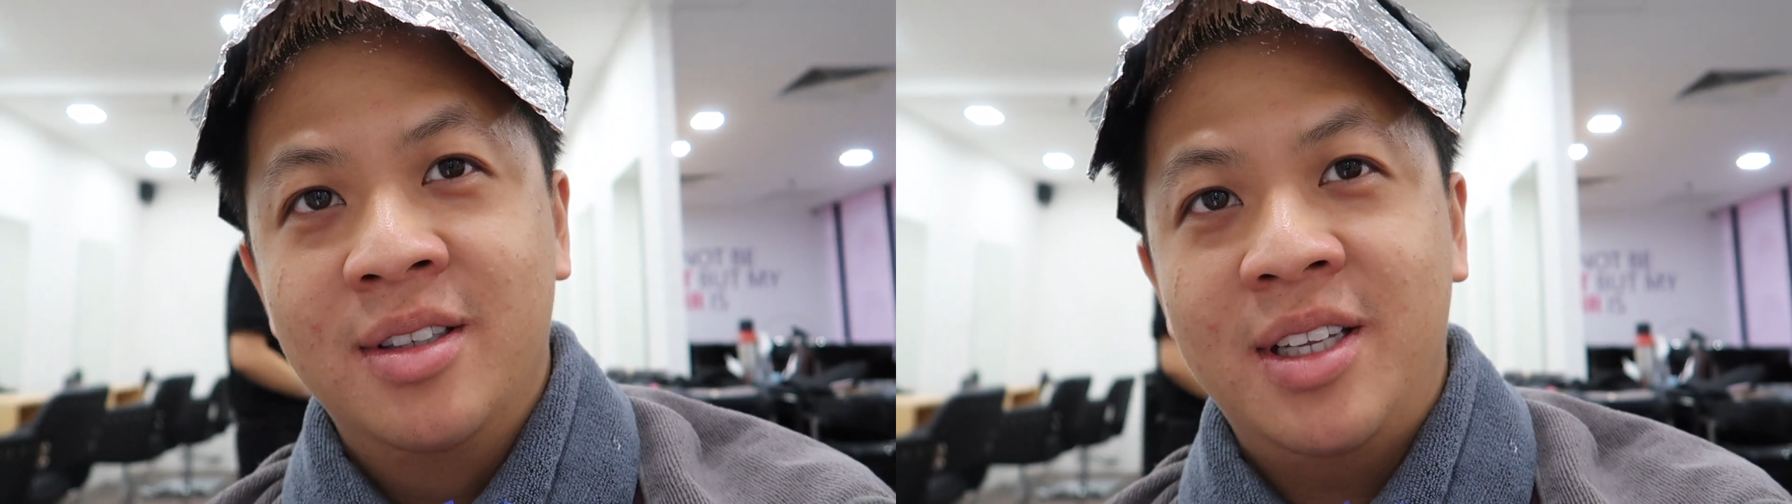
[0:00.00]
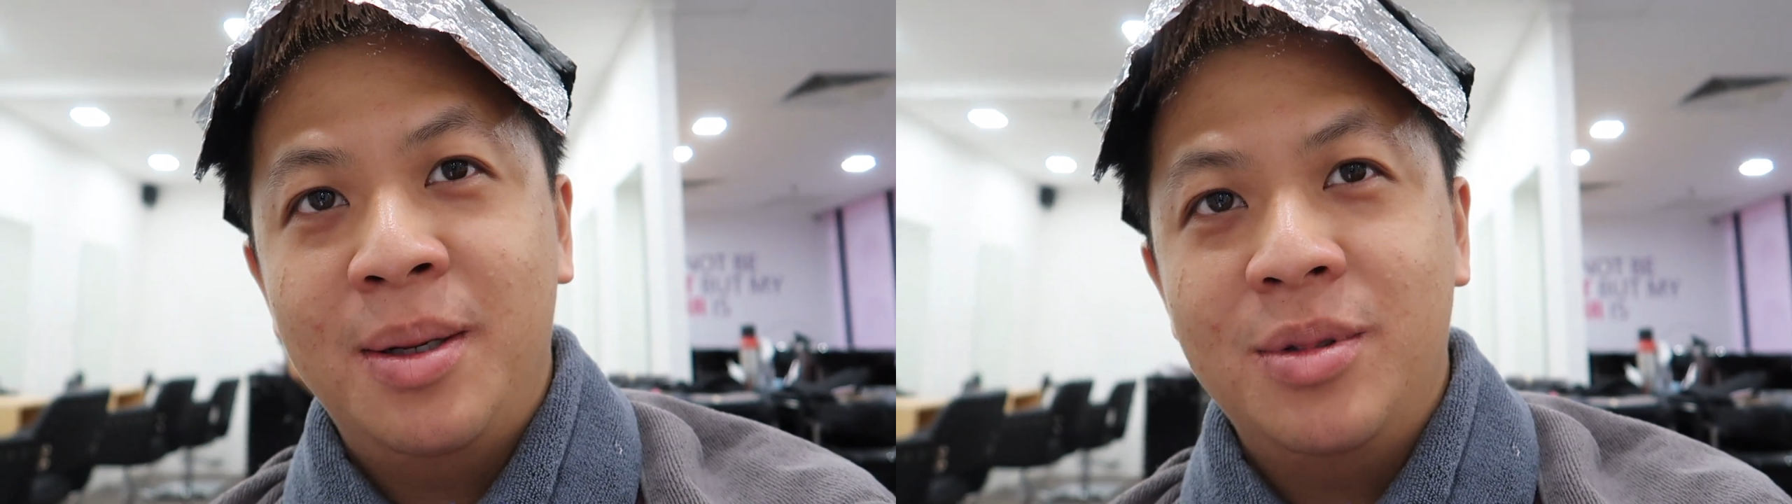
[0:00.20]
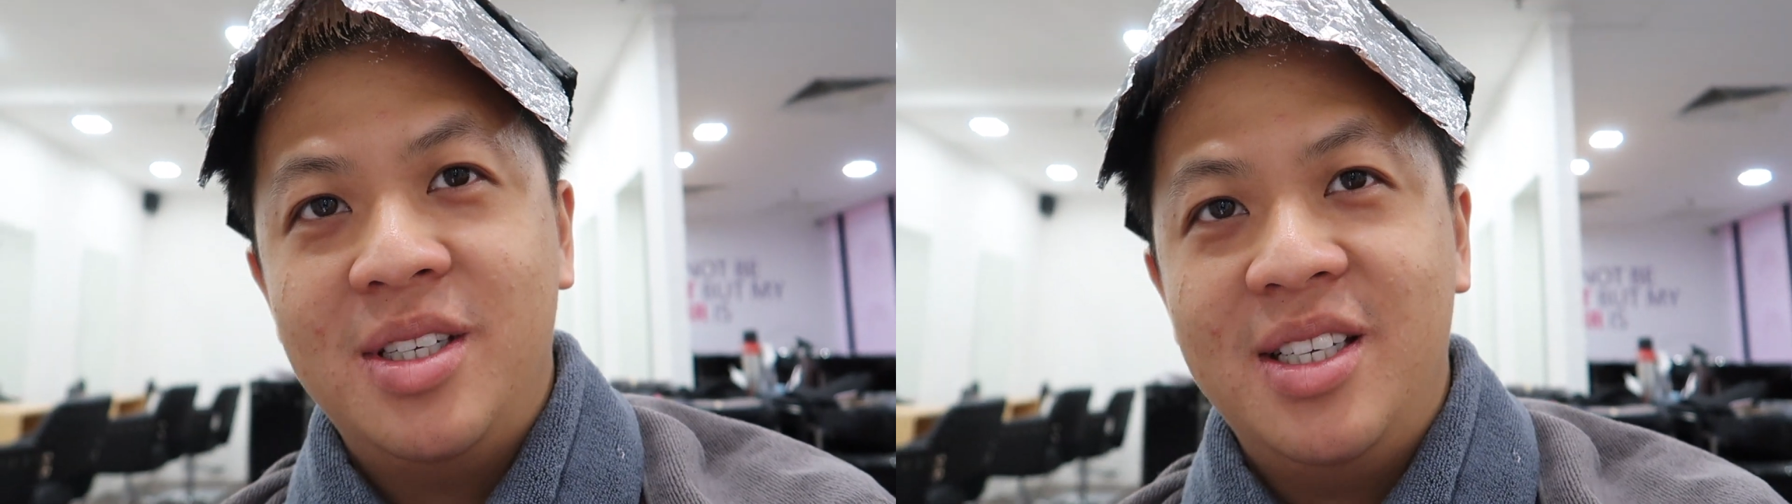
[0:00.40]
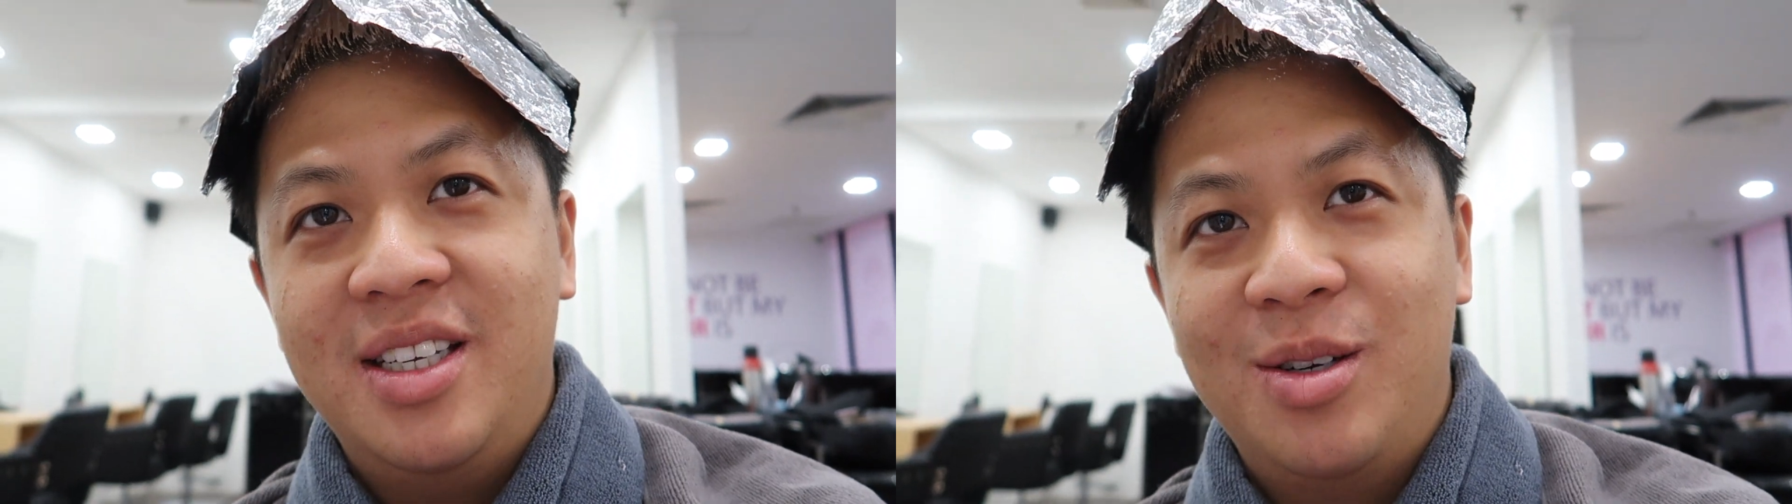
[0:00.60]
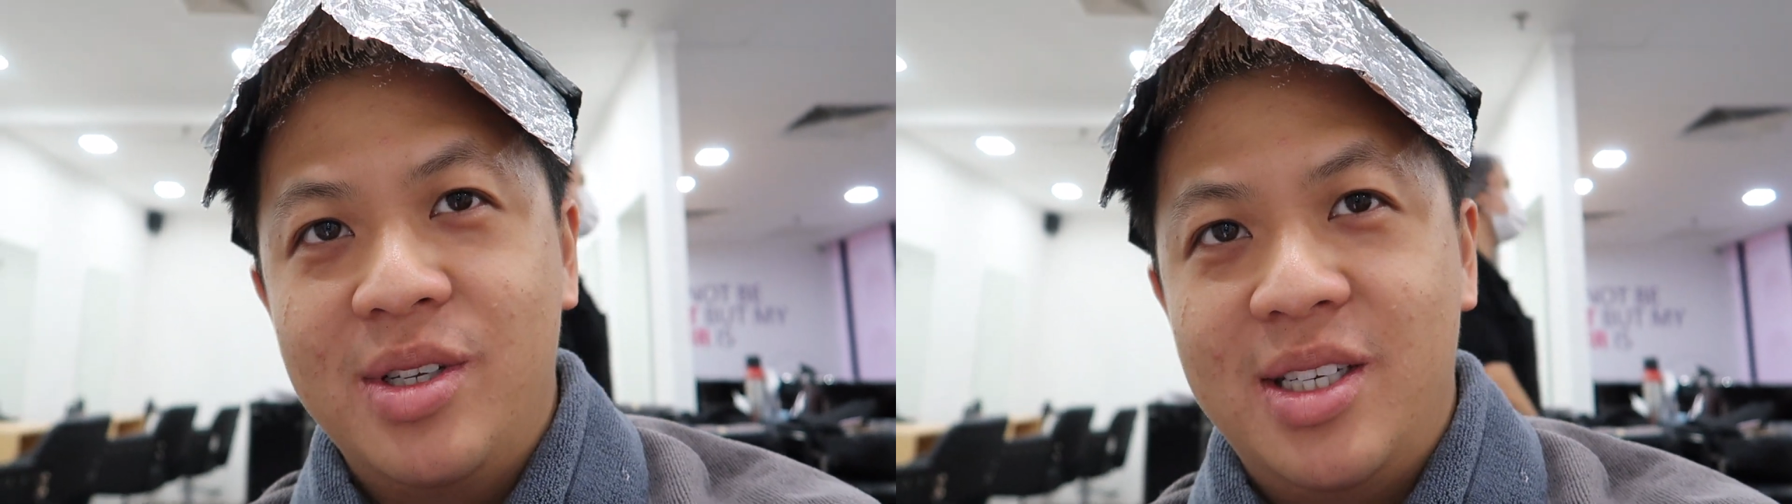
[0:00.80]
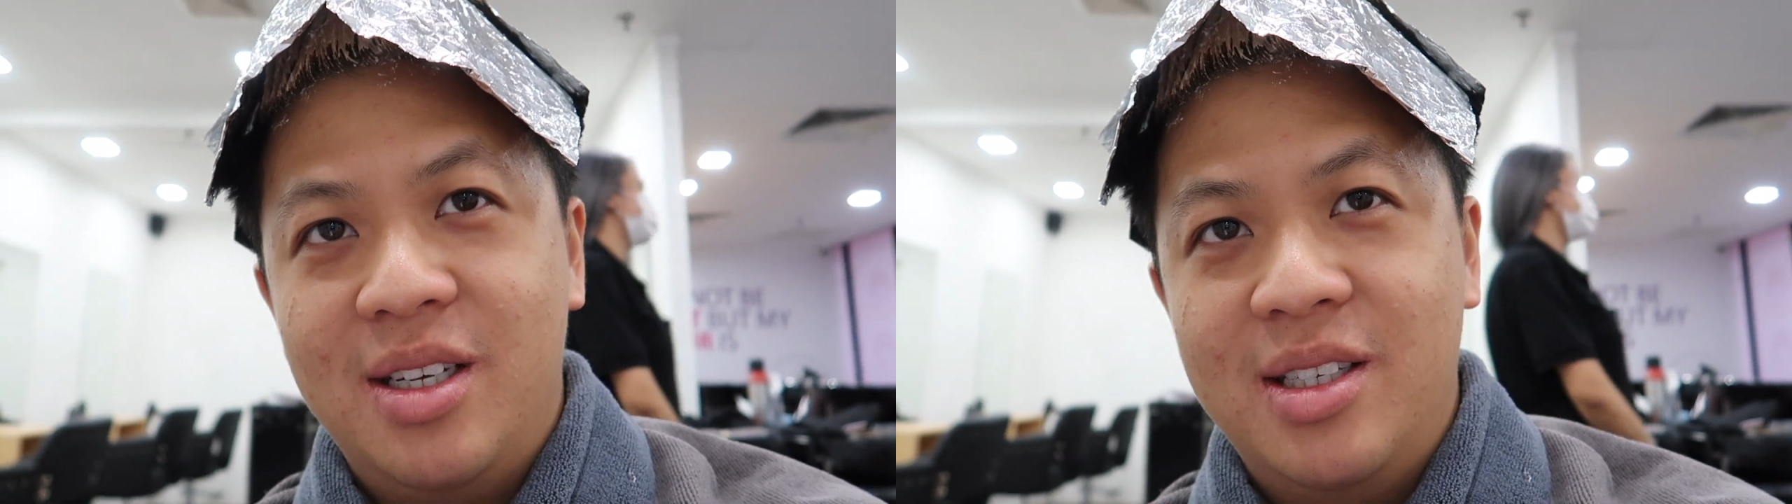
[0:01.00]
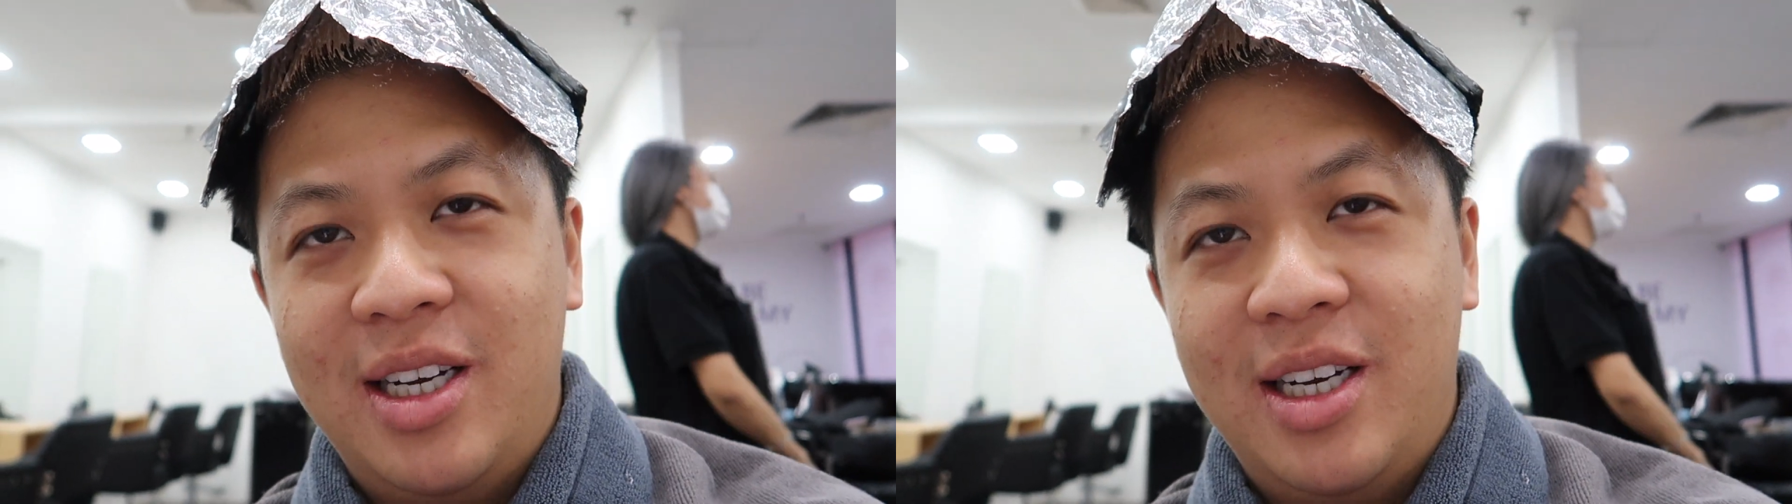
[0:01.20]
Time to see the results.